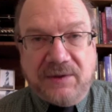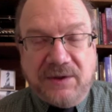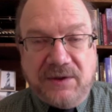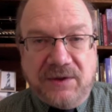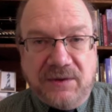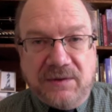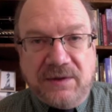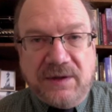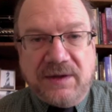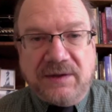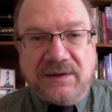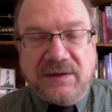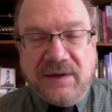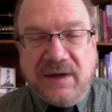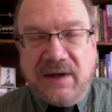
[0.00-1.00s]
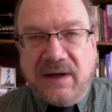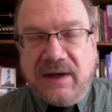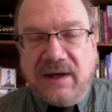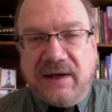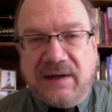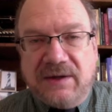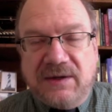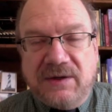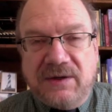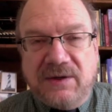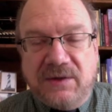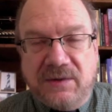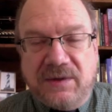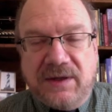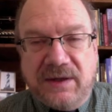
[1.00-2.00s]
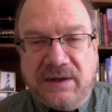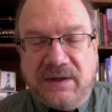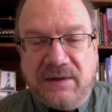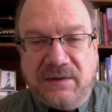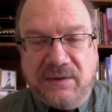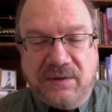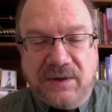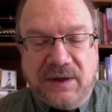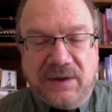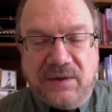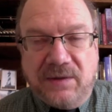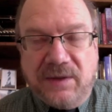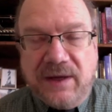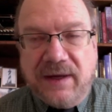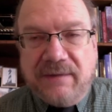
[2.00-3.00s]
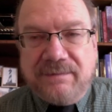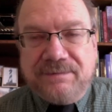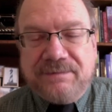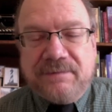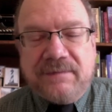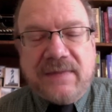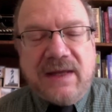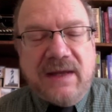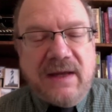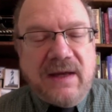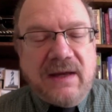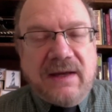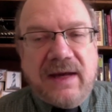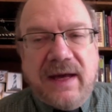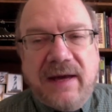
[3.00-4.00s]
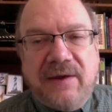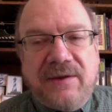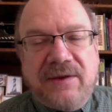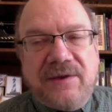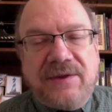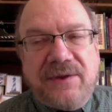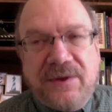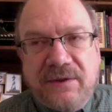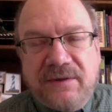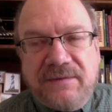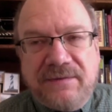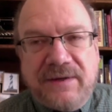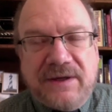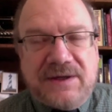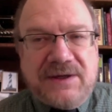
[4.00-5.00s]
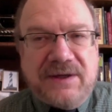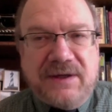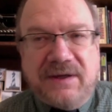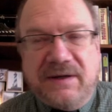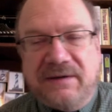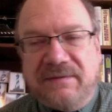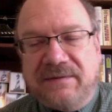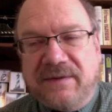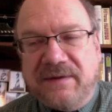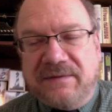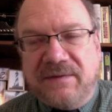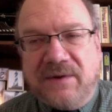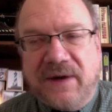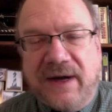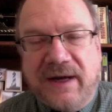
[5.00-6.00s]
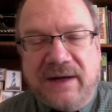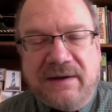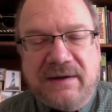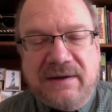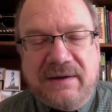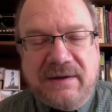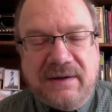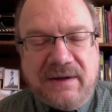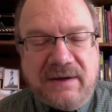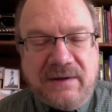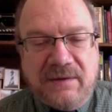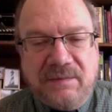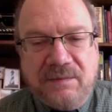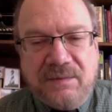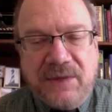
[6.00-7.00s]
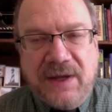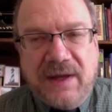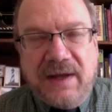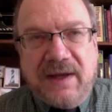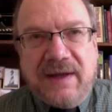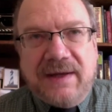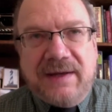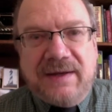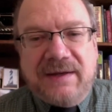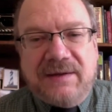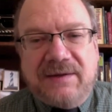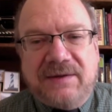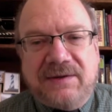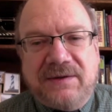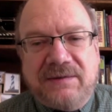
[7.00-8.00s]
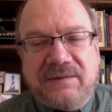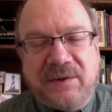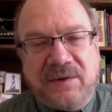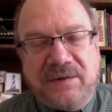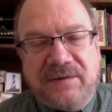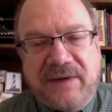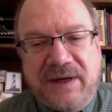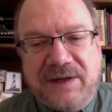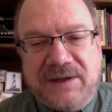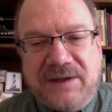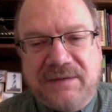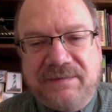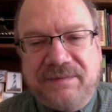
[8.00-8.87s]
do this. Do they do that? Now, the third function of grading is motivation.